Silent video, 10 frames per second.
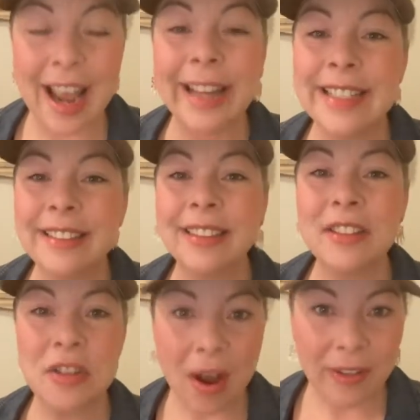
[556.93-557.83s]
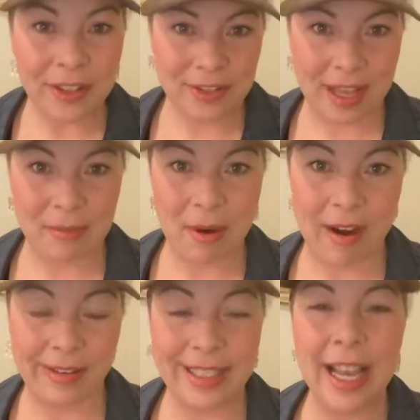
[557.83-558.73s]
I didn't acknowledge that
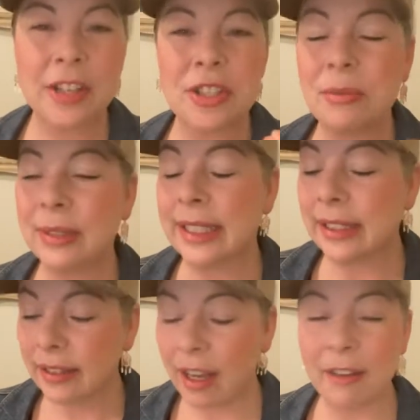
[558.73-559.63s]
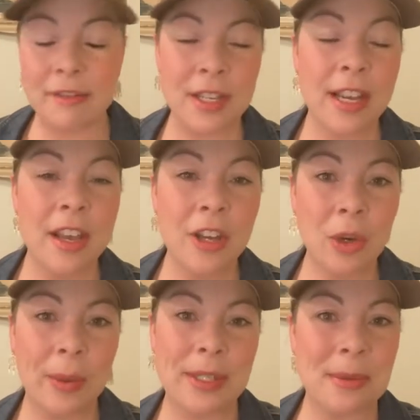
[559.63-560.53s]
part. He actually really loved
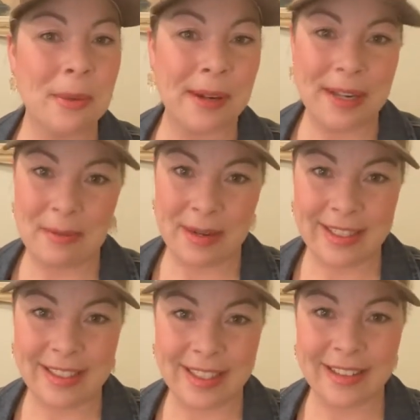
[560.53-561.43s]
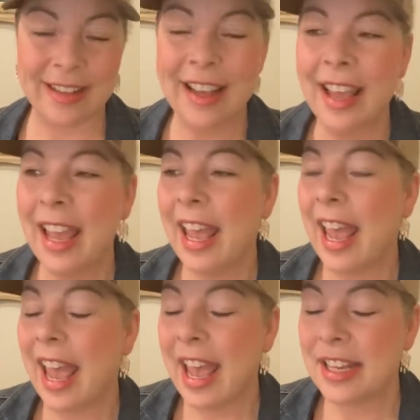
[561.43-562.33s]
going to work and what he did.
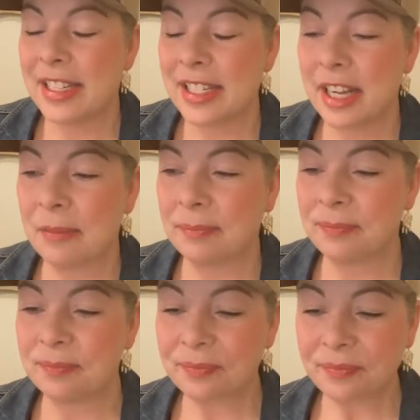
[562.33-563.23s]
And, um,